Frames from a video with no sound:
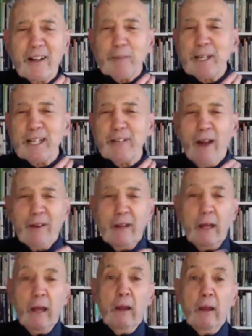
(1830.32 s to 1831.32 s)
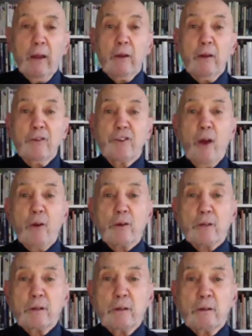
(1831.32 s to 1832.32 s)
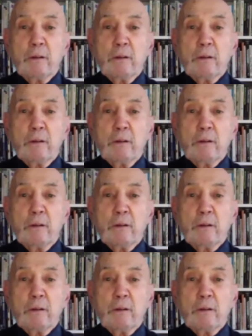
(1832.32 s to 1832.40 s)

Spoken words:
particularly around here, you choke.